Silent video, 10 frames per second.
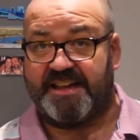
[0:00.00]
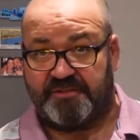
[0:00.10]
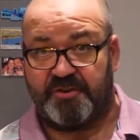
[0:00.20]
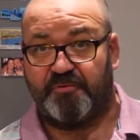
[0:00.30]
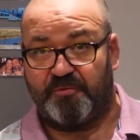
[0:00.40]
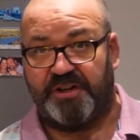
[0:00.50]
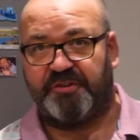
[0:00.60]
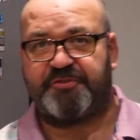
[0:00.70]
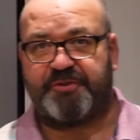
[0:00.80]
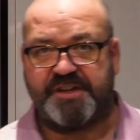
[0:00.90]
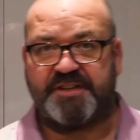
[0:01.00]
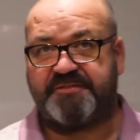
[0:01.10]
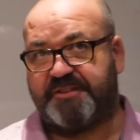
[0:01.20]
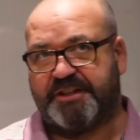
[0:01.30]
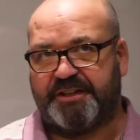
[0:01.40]
I've got a real treat
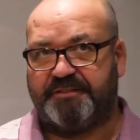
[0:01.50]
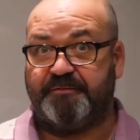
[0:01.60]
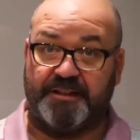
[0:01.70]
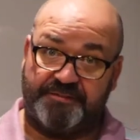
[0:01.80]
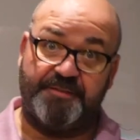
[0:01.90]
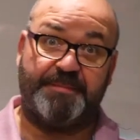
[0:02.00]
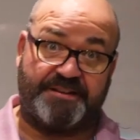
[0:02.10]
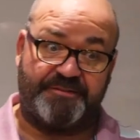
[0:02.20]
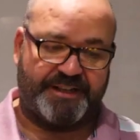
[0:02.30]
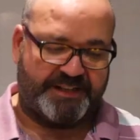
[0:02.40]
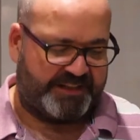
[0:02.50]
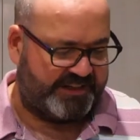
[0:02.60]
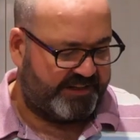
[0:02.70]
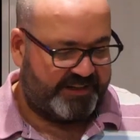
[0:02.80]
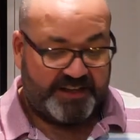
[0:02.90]
for me really.
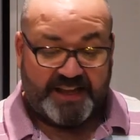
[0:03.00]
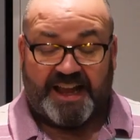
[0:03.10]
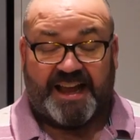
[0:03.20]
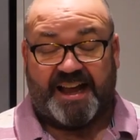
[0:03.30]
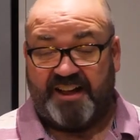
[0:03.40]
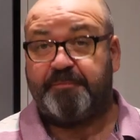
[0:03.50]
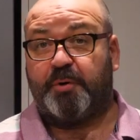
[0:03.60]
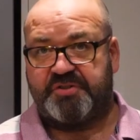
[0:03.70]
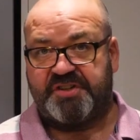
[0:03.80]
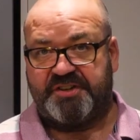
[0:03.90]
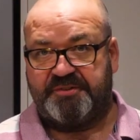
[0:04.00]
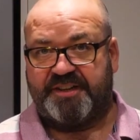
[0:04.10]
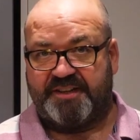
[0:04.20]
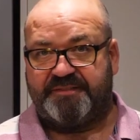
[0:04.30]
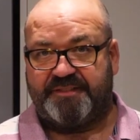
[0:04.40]
I've bought a new
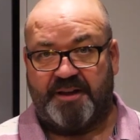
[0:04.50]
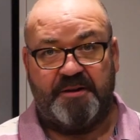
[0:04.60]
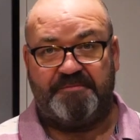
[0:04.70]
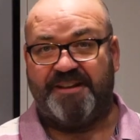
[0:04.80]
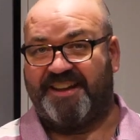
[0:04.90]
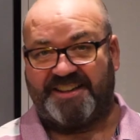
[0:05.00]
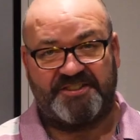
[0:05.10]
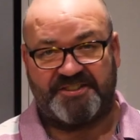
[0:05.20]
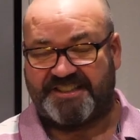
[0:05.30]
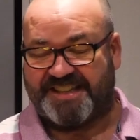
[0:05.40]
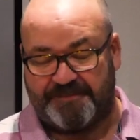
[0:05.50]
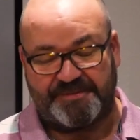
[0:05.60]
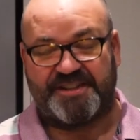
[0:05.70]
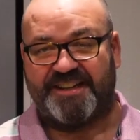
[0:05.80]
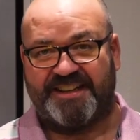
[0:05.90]
knife. I'm
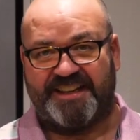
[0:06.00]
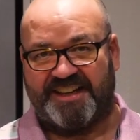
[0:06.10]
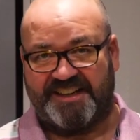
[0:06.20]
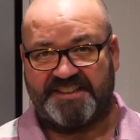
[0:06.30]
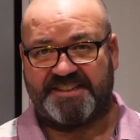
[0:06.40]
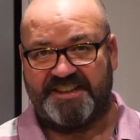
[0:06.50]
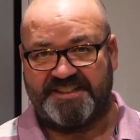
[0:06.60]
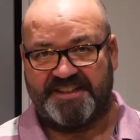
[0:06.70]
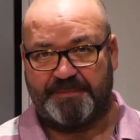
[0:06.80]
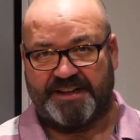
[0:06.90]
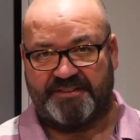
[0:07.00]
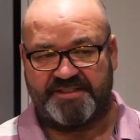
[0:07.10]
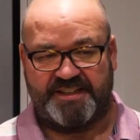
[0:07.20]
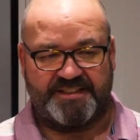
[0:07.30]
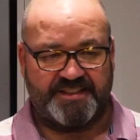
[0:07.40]
exceptionally excited
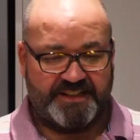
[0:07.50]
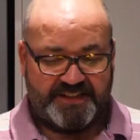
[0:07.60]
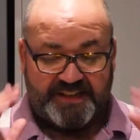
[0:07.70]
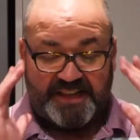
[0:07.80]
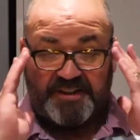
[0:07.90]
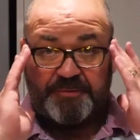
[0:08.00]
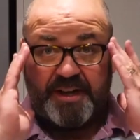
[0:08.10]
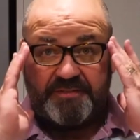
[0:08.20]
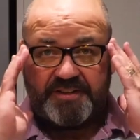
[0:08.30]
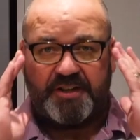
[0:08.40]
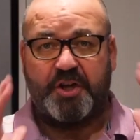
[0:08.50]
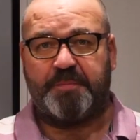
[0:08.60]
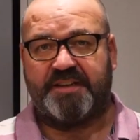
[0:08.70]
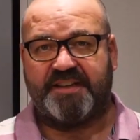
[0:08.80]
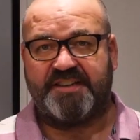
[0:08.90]
about it. It arrived a
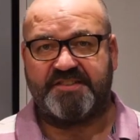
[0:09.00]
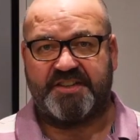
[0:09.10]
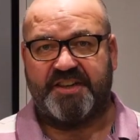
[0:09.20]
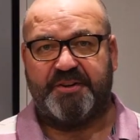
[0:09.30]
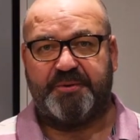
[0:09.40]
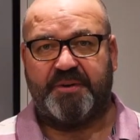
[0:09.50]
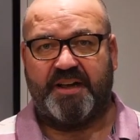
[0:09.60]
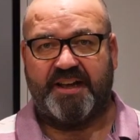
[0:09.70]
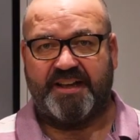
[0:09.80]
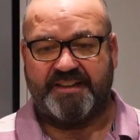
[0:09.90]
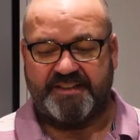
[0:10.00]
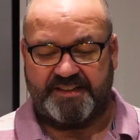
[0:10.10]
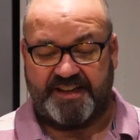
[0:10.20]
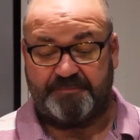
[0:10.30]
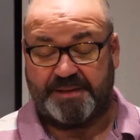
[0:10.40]
couple of days ago and
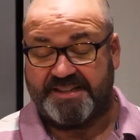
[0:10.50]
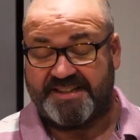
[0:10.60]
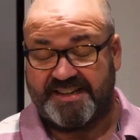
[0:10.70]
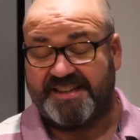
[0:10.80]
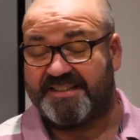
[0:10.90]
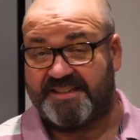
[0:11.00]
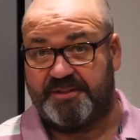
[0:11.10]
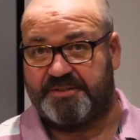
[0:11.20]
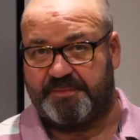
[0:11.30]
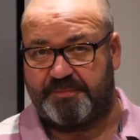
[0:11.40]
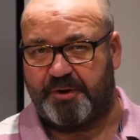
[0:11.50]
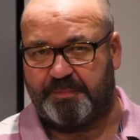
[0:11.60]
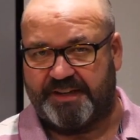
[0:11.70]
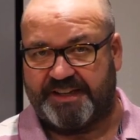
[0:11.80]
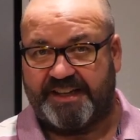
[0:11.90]
I've been dying to use it
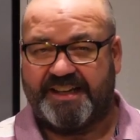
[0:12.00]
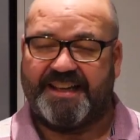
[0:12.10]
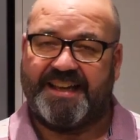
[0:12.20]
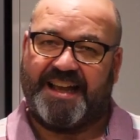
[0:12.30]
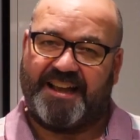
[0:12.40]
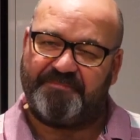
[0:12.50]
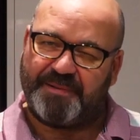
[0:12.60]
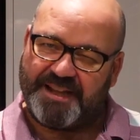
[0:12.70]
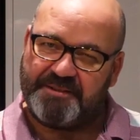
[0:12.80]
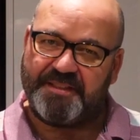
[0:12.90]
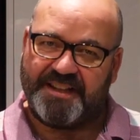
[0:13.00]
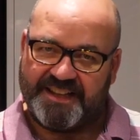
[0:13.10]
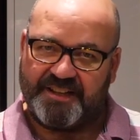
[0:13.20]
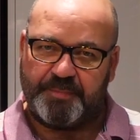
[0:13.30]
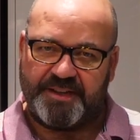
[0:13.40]
properly. I've played with it a
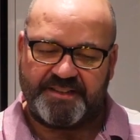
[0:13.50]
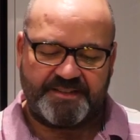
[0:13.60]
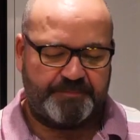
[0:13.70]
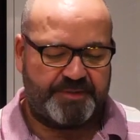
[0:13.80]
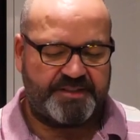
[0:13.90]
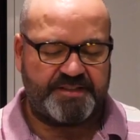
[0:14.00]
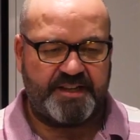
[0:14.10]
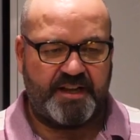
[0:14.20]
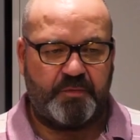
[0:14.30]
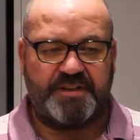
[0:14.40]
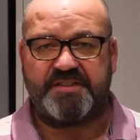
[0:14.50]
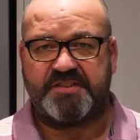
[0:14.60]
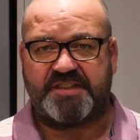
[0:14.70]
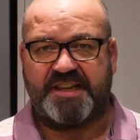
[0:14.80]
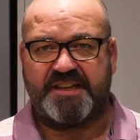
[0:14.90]
little bit, but I wanted to
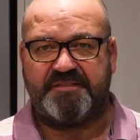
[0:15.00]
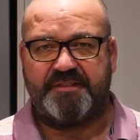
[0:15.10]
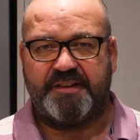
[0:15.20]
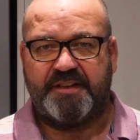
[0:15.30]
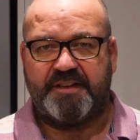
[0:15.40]
save